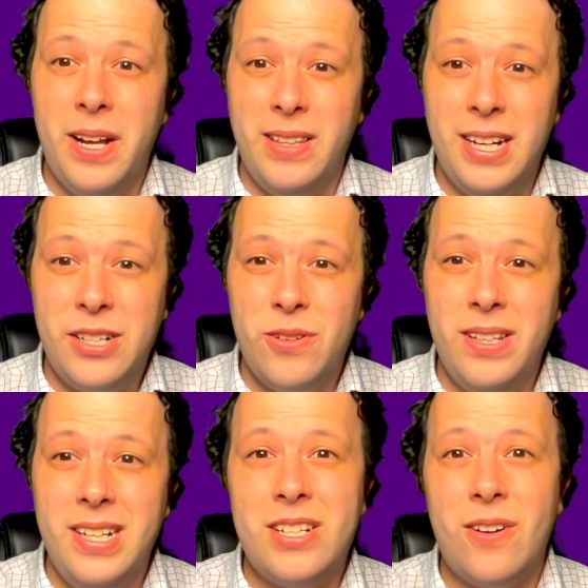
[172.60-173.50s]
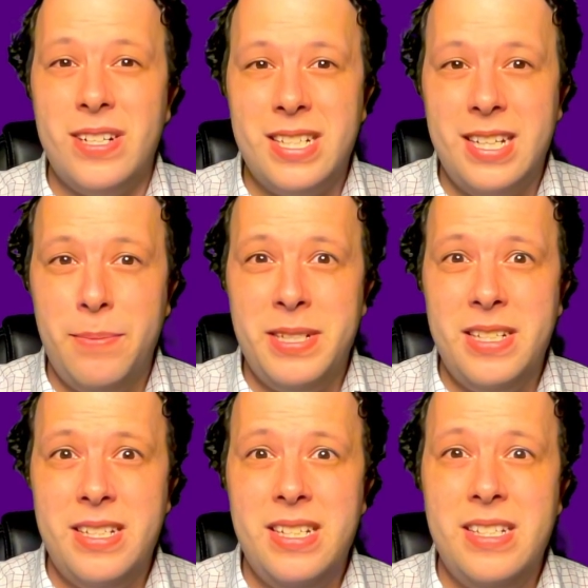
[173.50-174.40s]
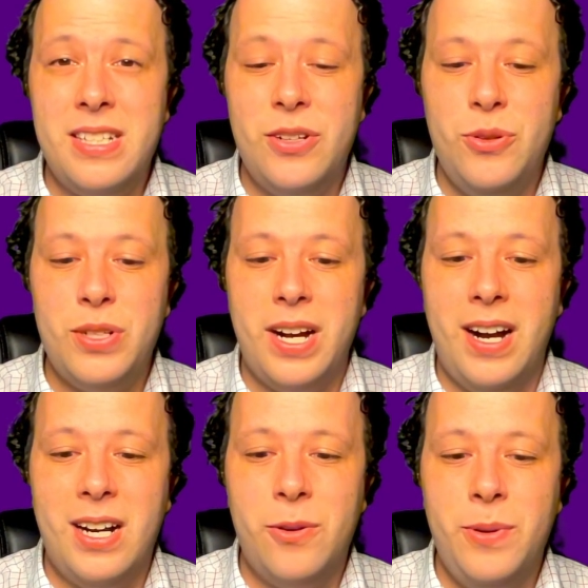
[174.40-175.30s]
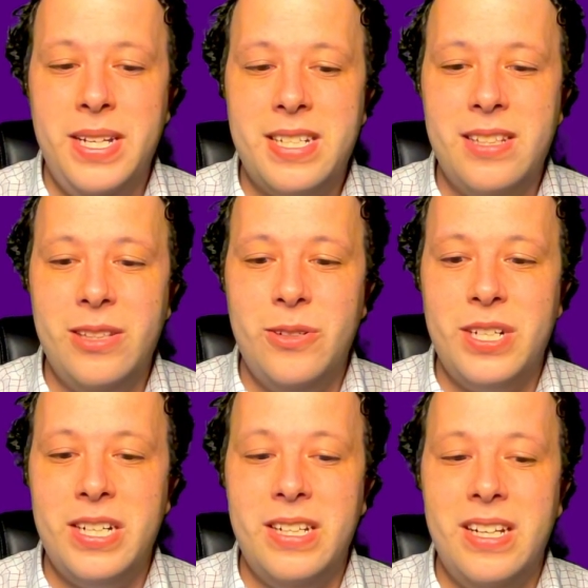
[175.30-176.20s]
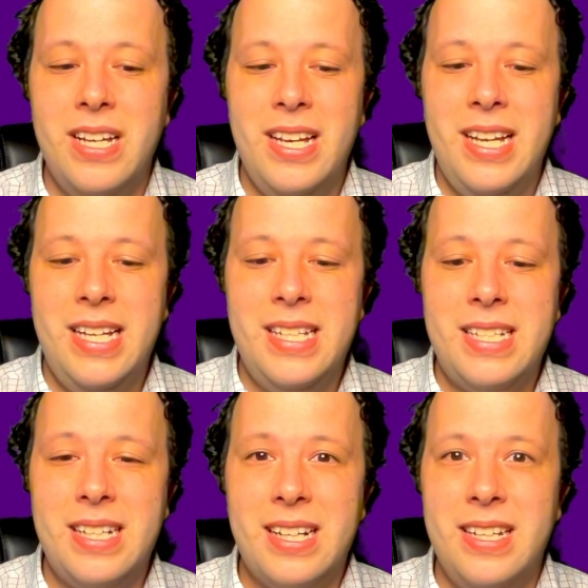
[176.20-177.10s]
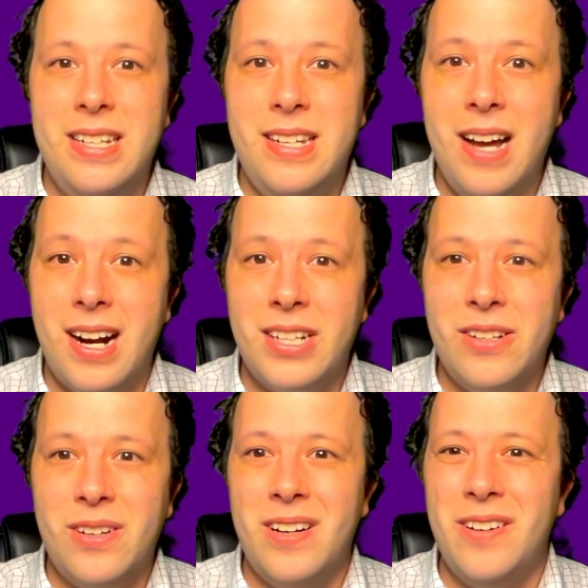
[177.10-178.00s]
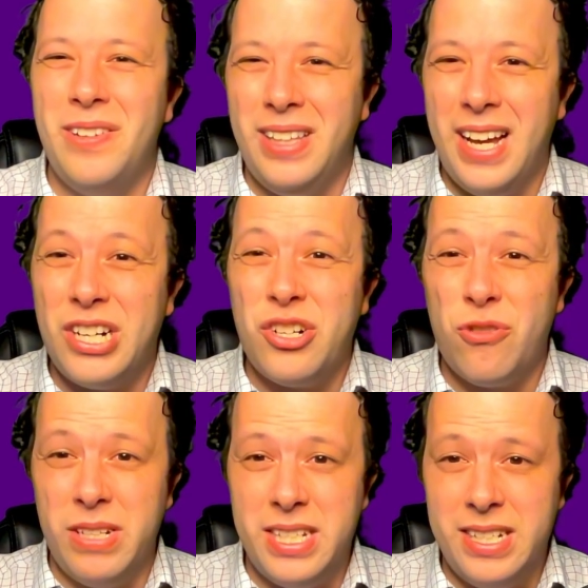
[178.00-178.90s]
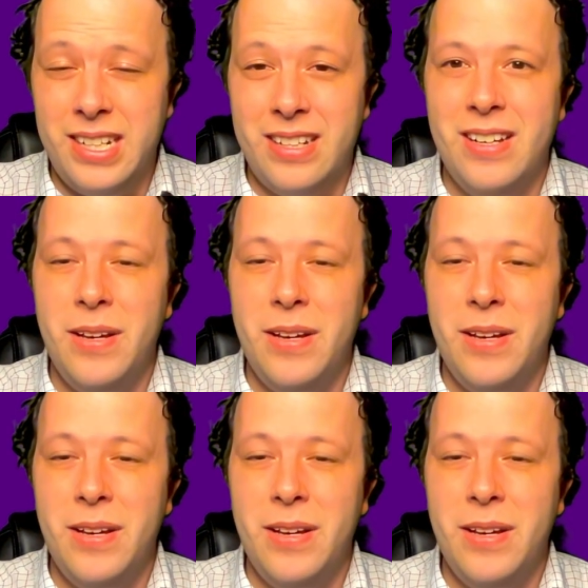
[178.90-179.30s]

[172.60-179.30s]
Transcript: electrolytes are substances whose aqueous solution is a conductor of electricity,